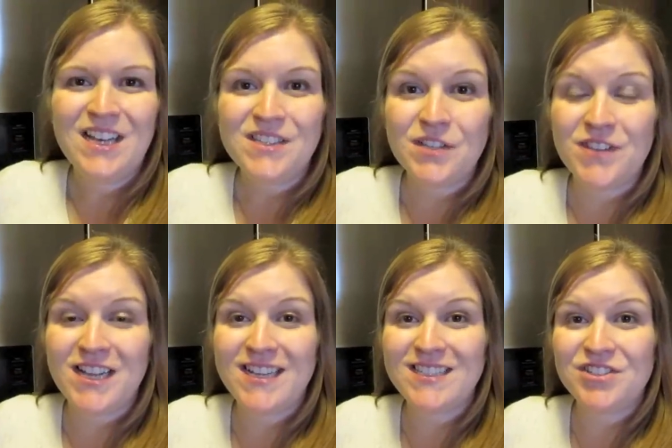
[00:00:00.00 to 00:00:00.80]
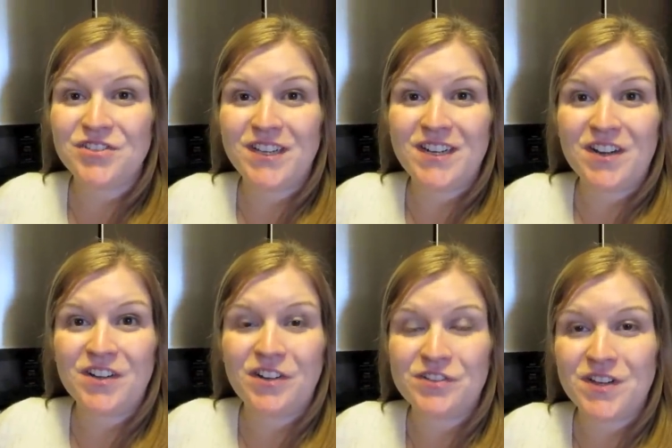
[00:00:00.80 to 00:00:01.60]
So if you guys enjoyed our
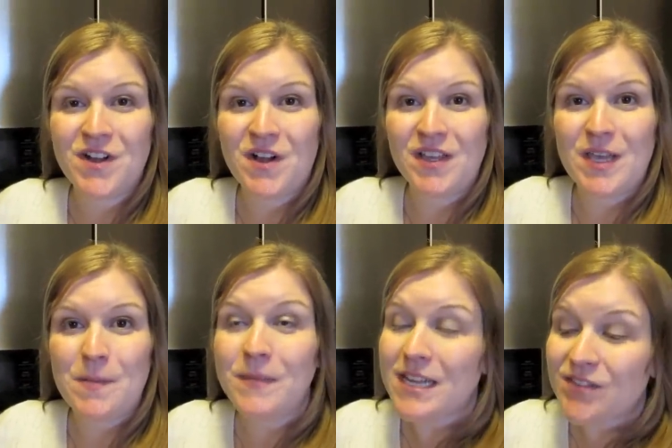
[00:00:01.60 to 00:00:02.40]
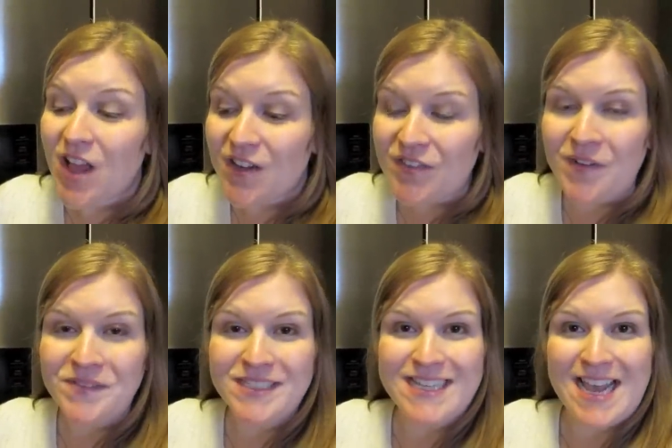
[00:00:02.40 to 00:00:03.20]
grocery haul and mini vlog from
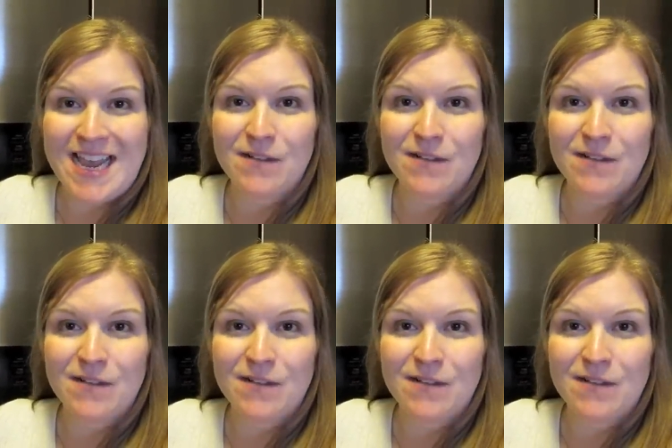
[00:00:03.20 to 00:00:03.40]
today,